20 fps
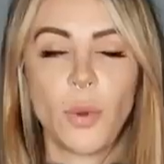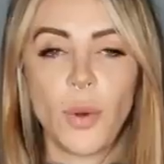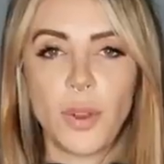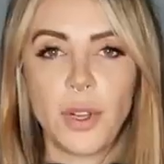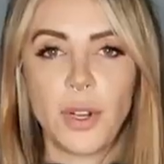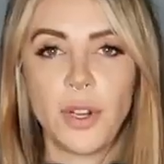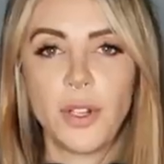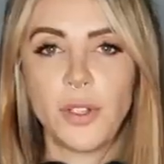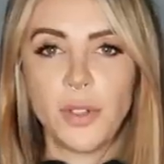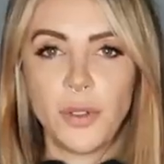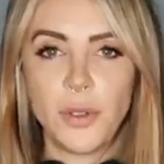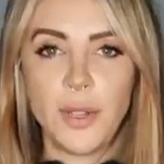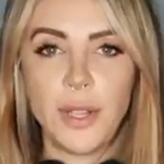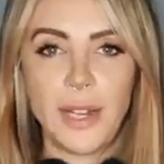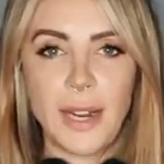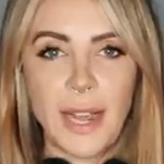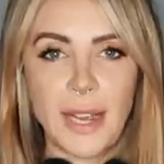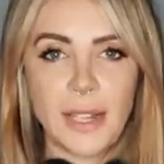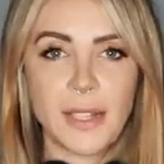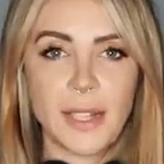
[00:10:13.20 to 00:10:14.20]
What we're gonna do in the
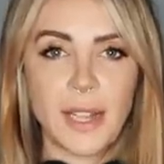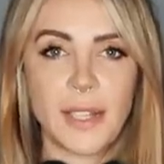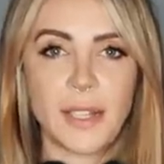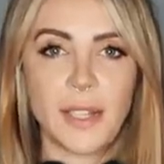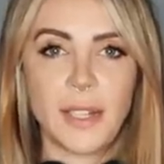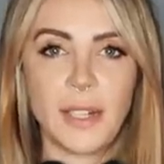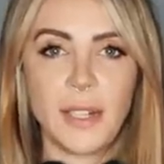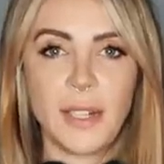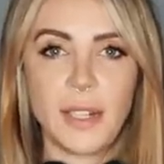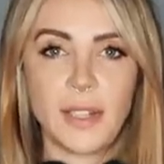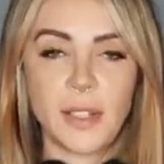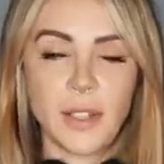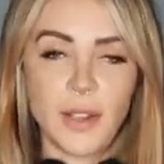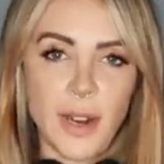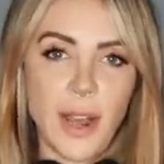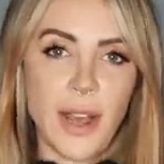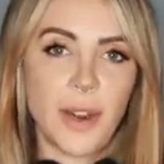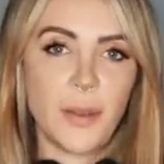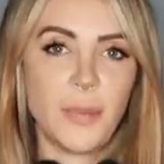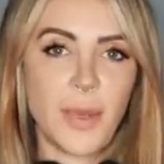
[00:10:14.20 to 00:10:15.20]
next lesson is learn
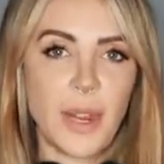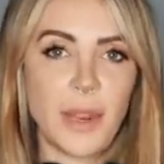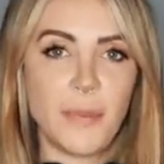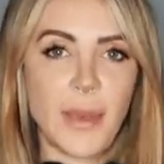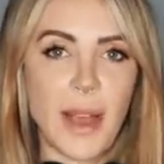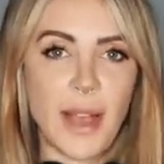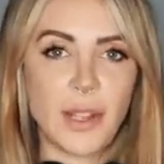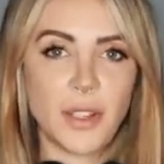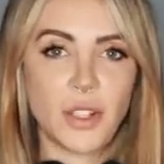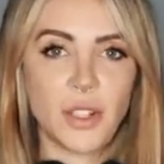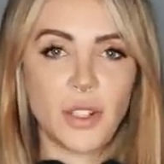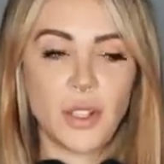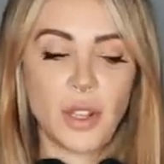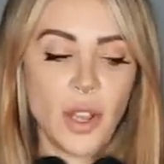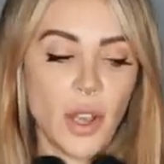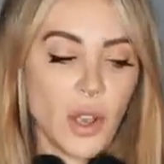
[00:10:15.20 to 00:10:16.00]
how to beat match.